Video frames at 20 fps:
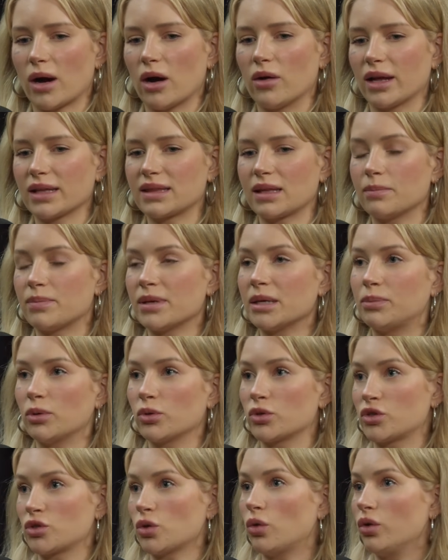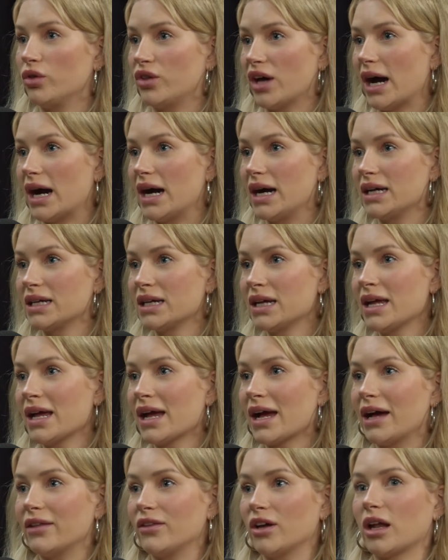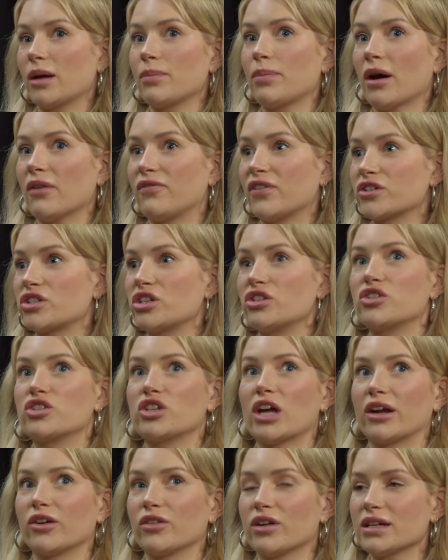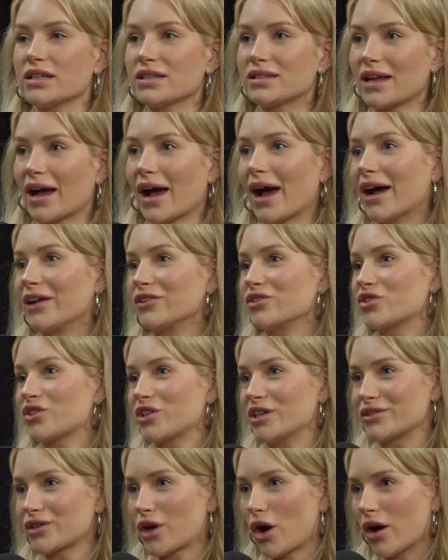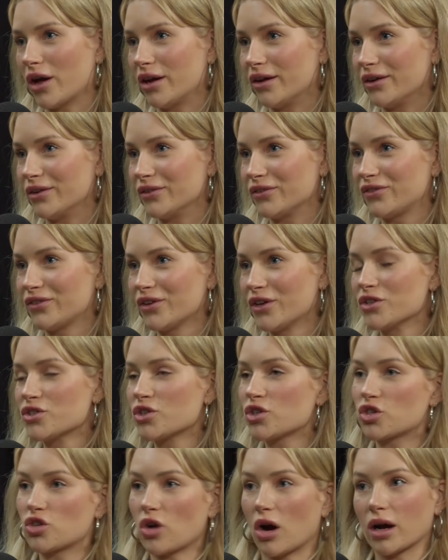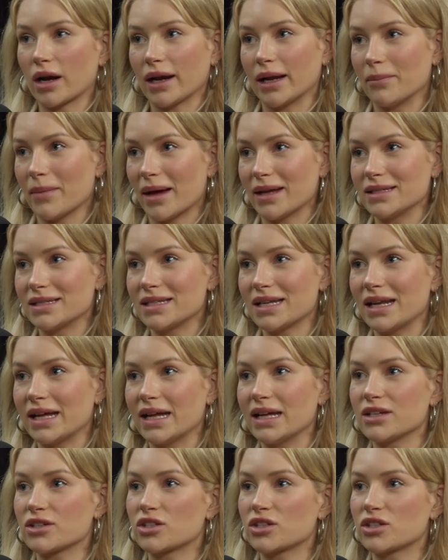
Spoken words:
And I think people saw that and they're like, perfect, she's generous and she's kind of struggling mentally.